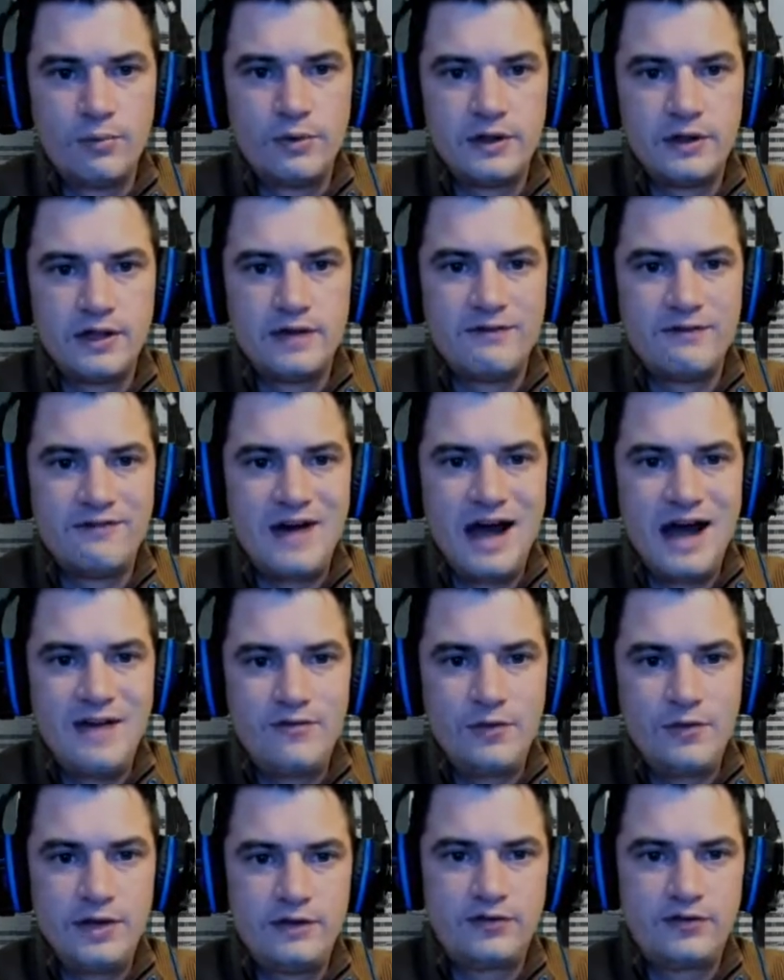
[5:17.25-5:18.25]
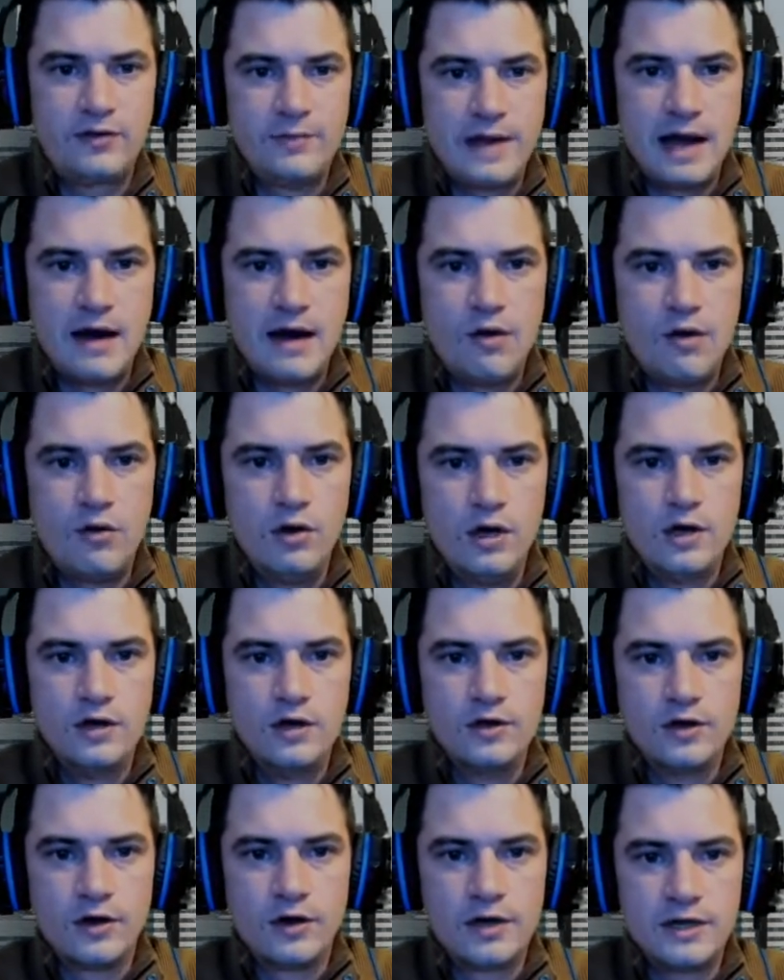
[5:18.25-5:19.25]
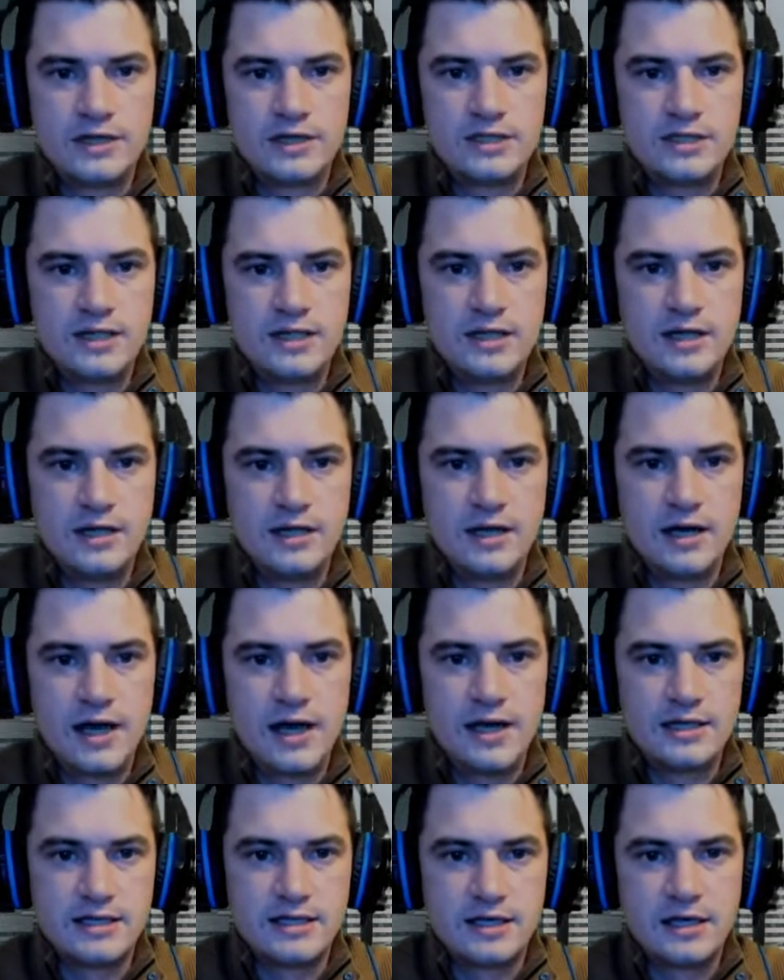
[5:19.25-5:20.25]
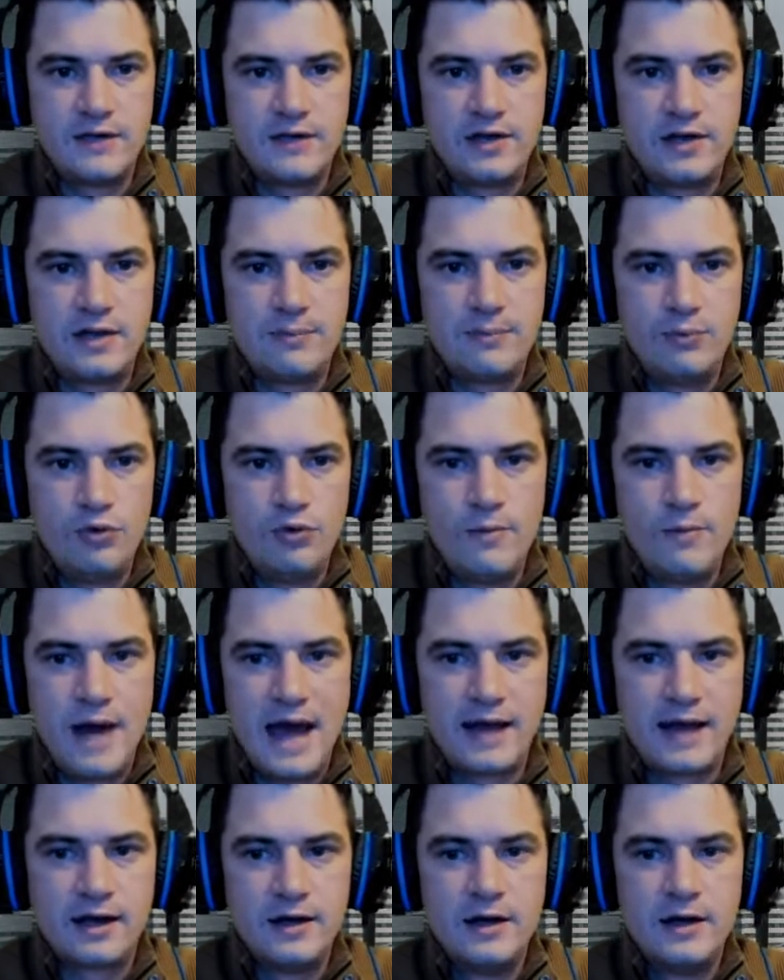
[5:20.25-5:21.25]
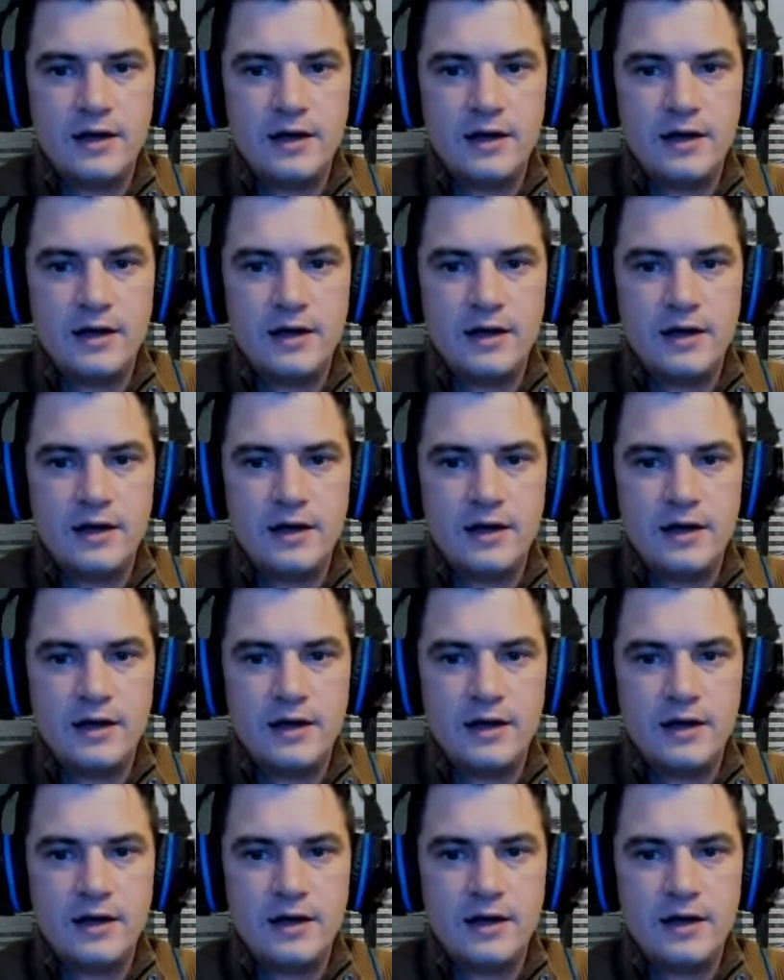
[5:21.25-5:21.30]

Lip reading: We think 5 weeks from now, you're going to see a significant pullback